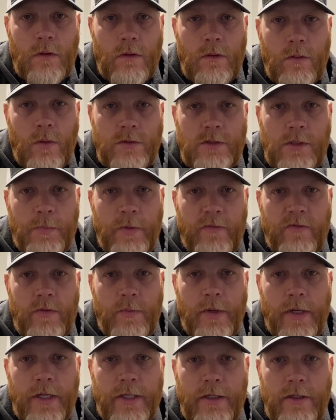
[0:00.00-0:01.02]
What's up,
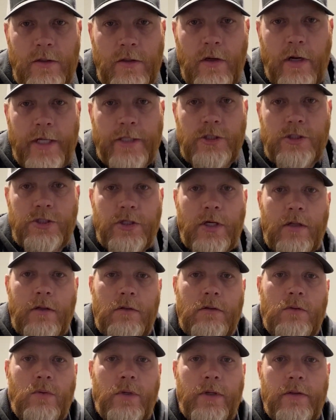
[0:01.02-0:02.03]
everybody? Craig
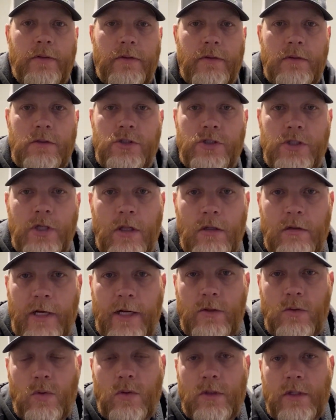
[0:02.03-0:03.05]
Scheller with Scheller
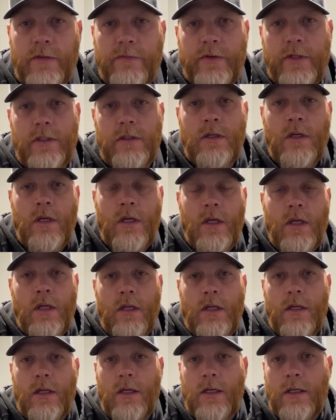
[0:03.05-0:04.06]
Outdoor Living.
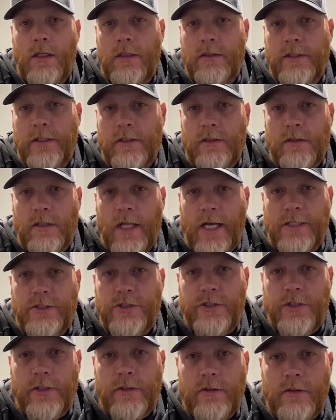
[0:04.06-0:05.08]
At the end of
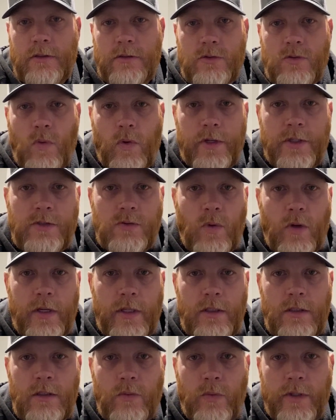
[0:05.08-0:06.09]
last year, in
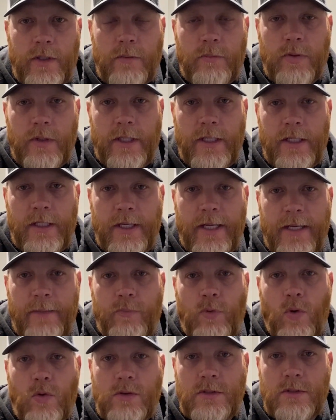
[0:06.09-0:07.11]
2020, we completed a
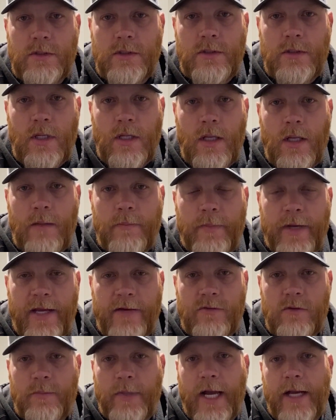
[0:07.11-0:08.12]
porcelain
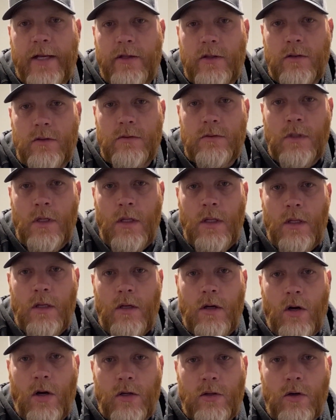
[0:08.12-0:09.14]
paver patio
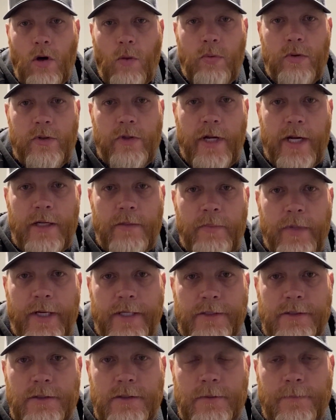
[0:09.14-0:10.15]
on open graded
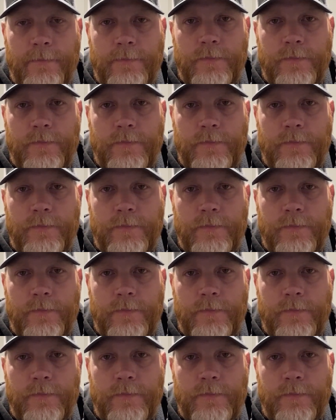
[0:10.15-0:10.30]
base.